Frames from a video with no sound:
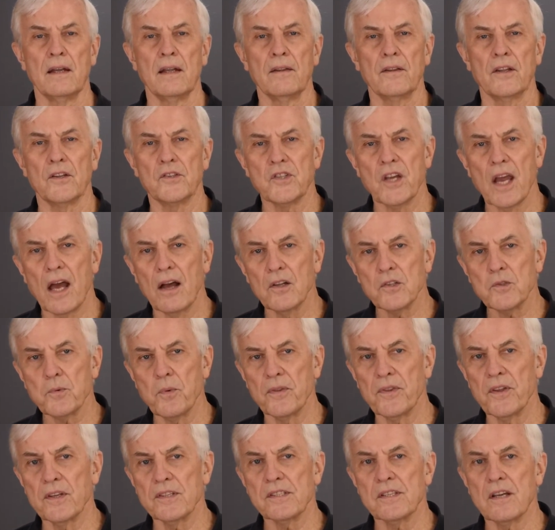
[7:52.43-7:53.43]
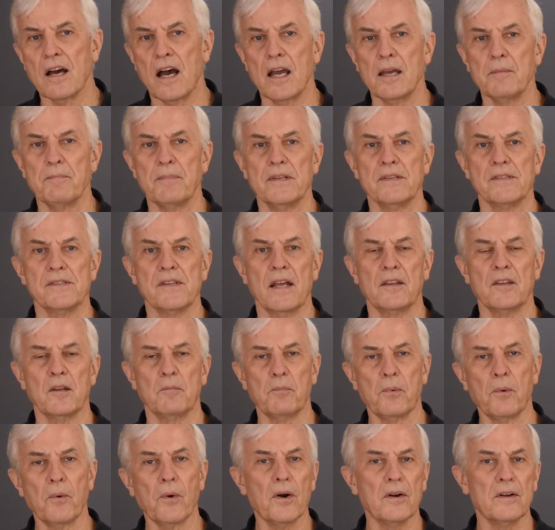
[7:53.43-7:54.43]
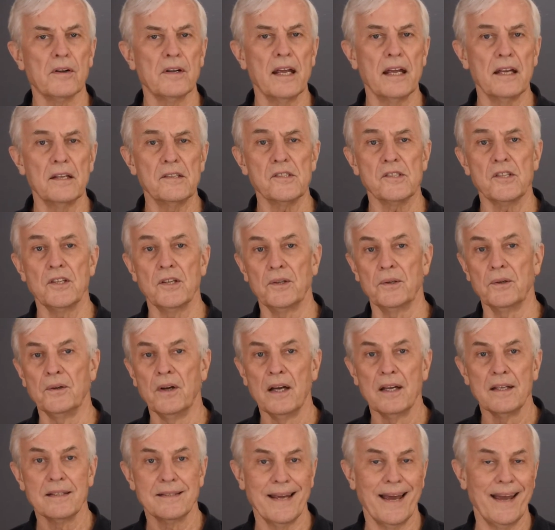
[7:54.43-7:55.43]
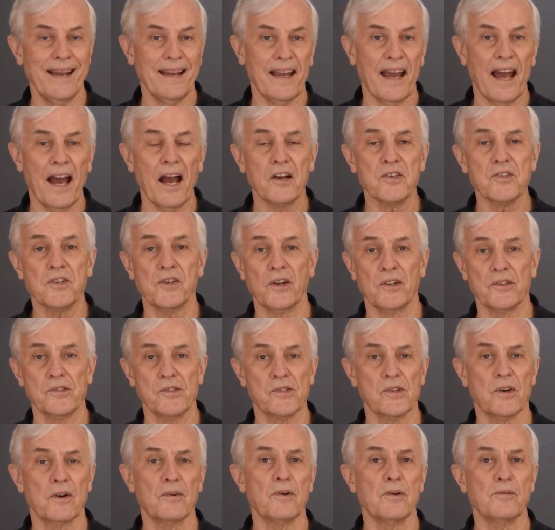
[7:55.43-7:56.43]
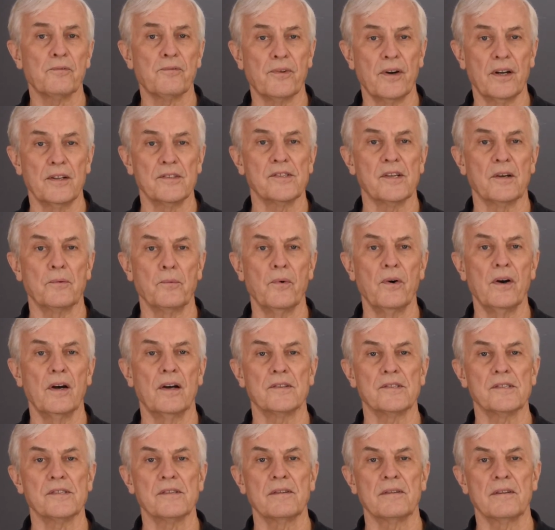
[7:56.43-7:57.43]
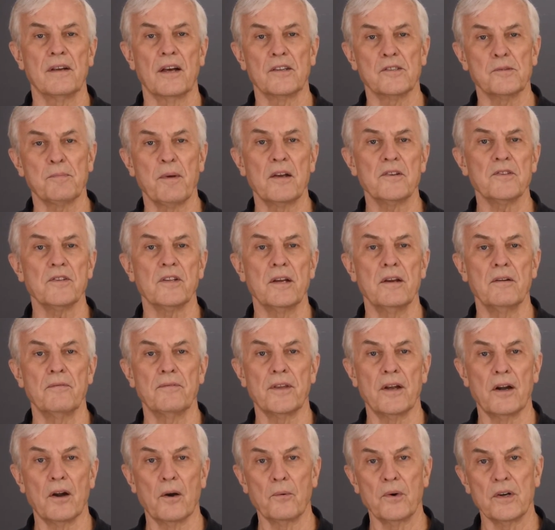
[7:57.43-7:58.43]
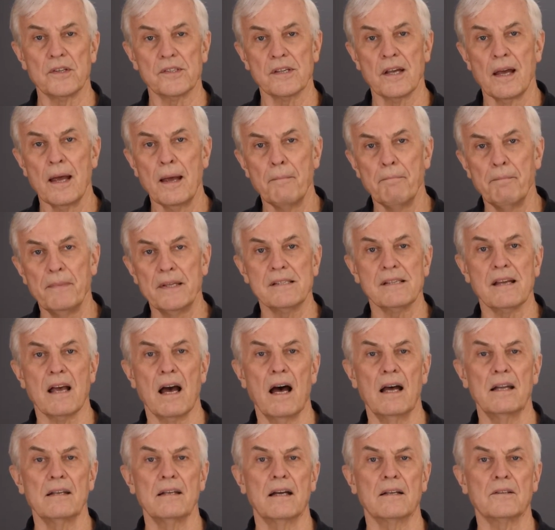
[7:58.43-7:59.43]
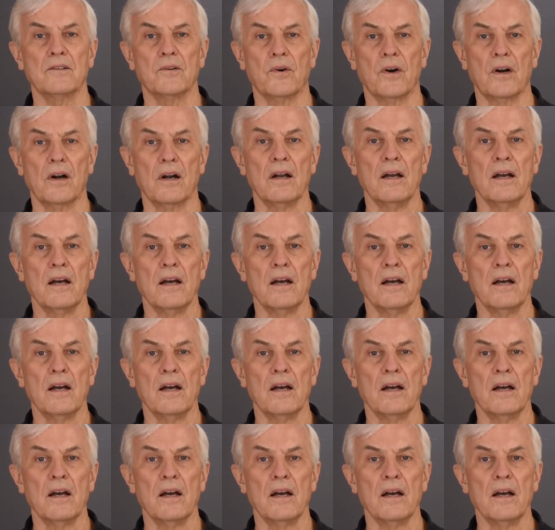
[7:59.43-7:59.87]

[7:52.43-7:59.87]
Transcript: The challenge with this type is that the board needs to take action on several fronts at once, especially if there was misconduct or